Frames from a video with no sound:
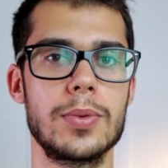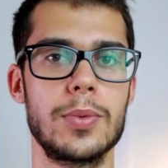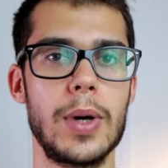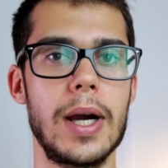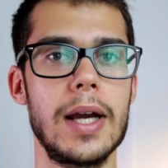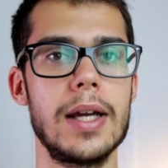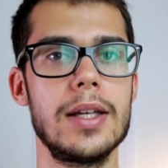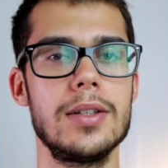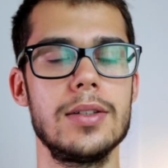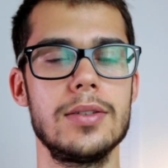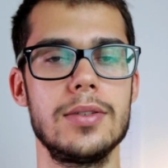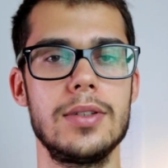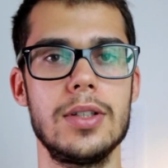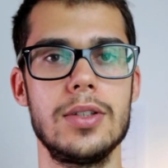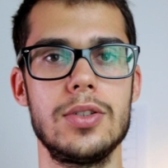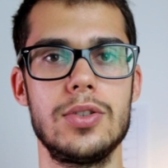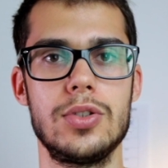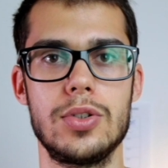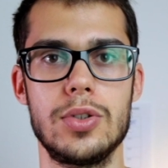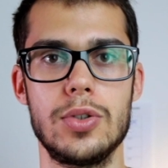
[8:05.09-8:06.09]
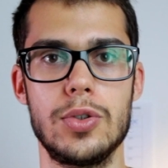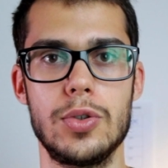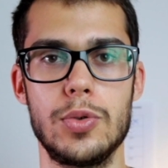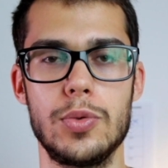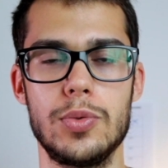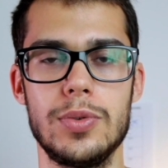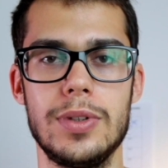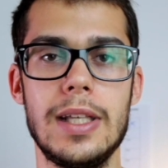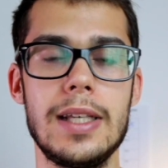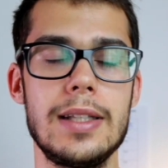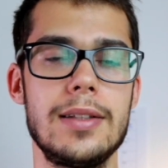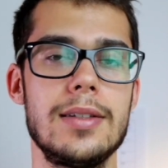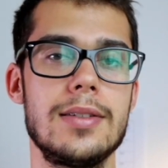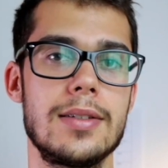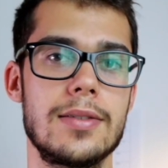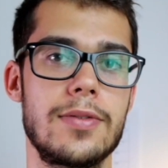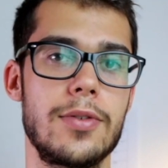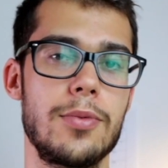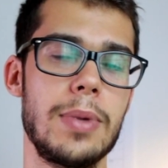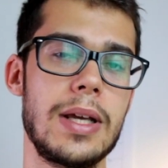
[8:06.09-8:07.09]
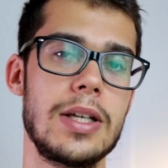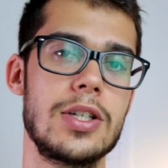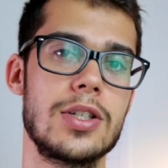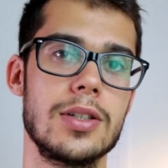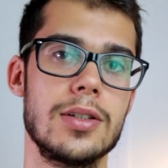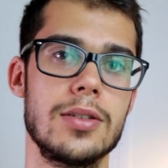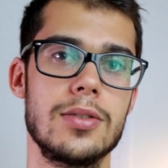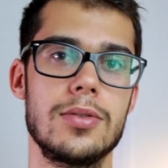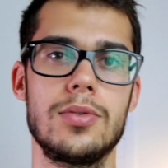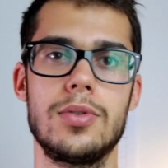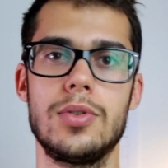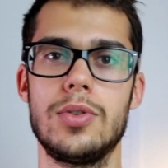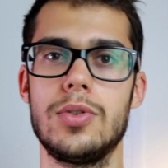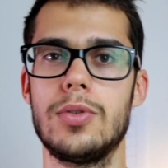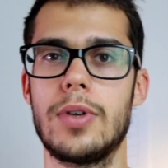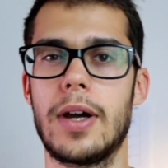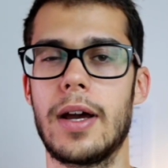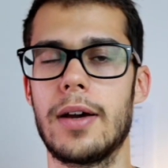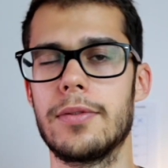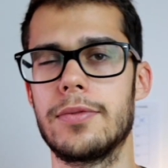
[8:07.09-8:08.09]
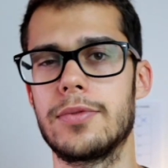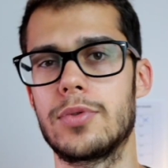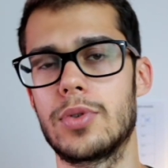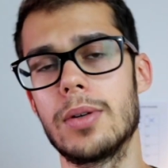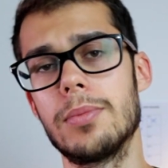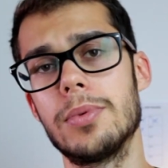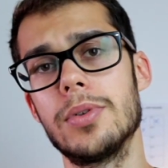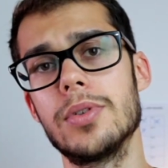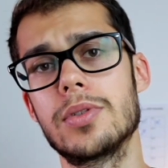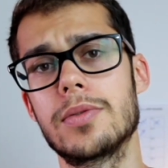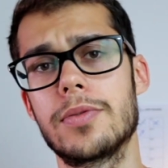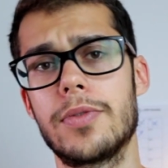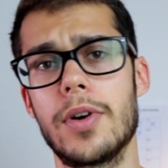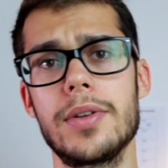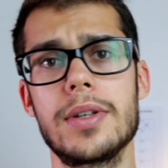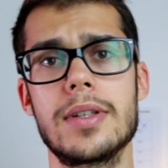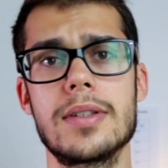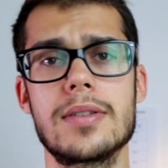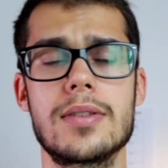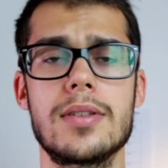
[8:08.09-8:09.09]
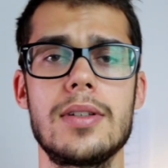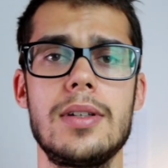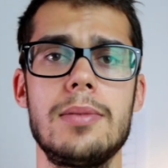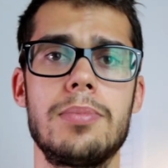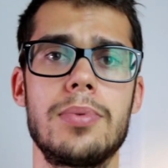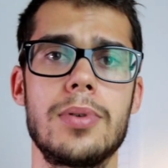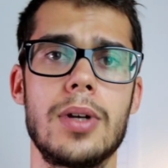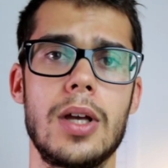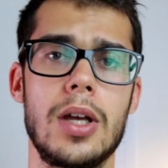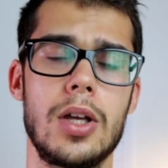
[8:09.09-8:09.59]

Why did you need this information? Do you have troubles falling asleep?